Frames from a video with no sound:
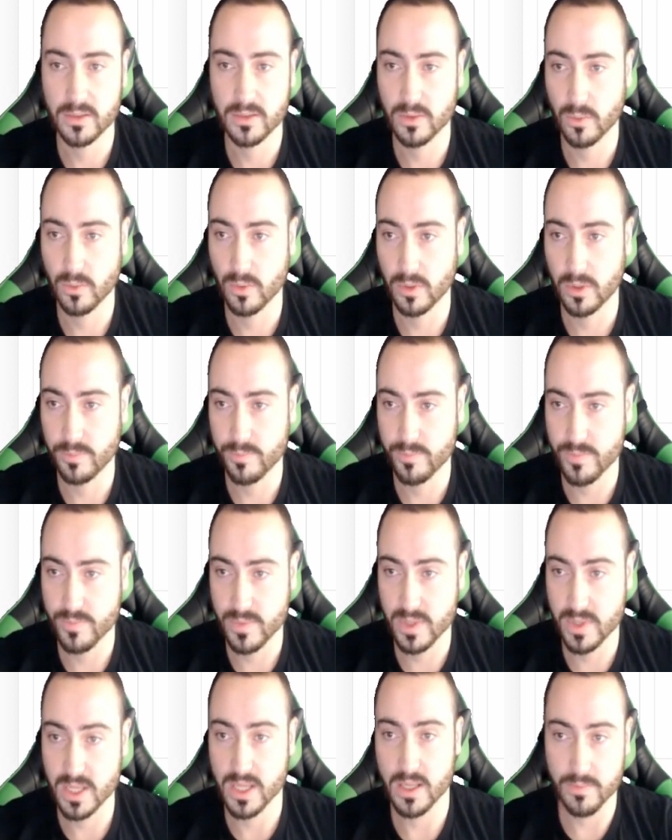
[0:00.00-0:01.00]
or
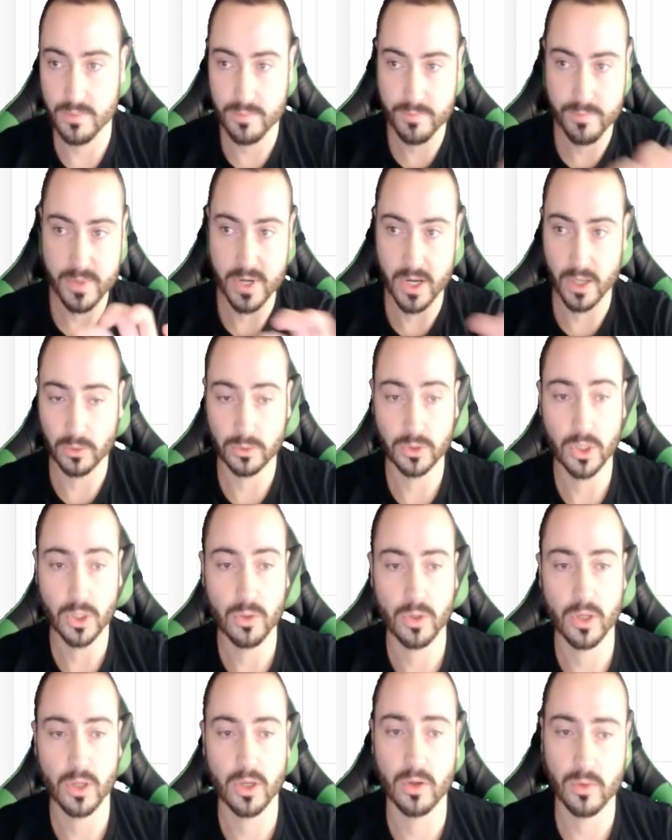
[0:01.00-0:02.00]
the
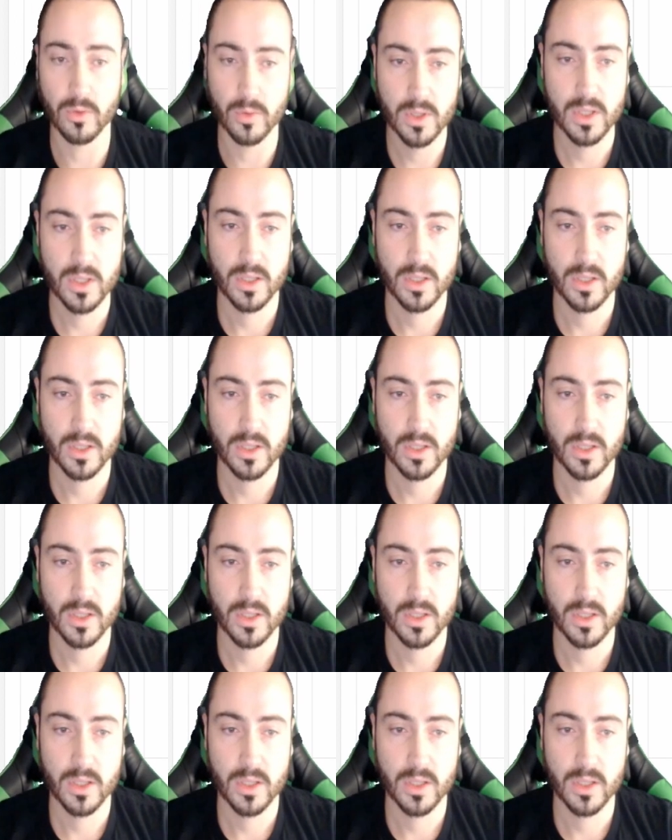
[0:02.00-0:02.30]
logo.